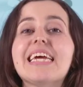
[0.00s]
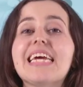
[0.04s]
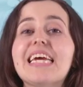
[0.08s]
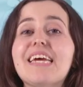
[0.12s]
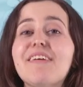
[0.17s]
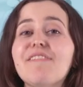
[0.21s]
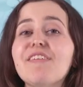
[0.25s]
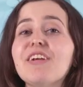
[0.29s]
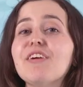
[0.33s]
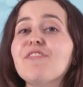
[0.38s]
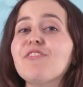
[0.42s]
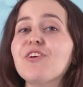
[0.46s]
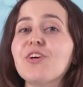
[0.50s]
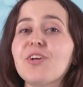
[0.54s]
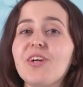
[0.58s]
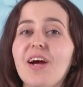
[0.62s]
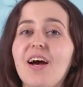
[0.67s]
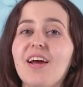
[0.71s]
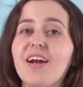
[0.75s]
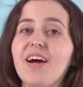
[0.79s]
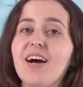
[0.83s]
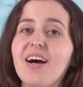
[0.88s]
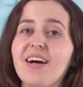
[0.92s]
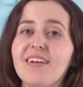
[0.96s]
Even if you're
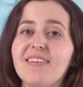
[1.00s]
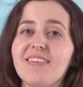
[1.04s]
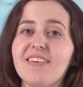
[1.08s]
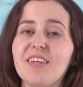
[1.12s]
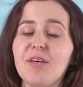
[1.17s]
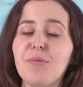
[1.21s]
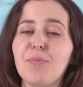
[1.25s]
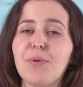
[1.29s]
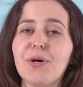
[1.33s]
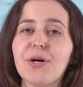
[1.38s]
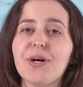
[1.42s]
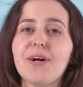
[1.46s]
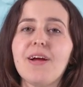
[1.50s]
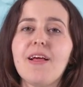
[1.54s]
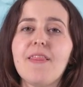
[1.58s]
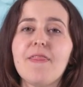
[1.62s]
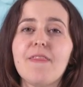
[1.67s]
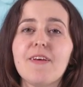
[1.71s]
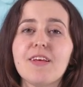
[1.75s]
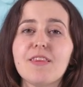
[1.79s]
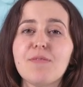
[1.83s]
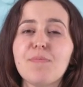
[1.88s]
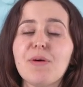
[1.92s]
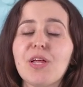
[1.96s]
not a hot sleeper,
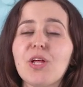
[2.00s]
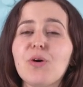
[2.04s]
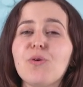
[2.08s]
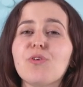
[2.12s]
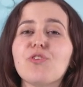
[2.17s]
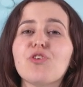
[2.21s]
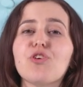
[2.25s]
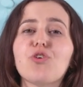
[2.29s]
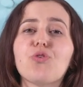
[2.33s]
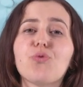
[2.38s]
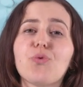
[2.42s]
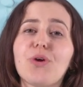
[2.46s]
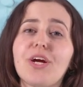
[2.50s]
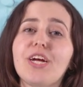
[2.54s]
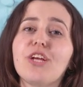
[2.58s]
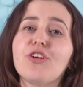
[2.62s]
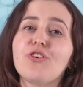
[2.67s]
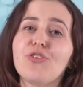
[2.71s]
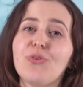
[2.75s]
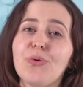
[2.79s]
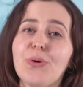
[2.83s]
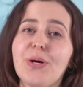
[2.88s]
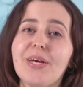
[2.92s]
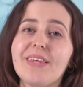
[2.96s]
this pillow is a
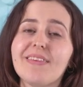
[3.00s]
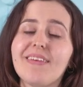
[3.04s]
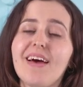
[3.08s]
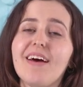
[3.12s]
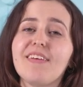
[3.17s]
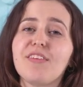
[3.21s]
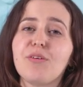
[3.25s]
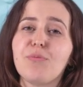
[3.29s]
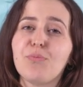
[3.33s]
great choice as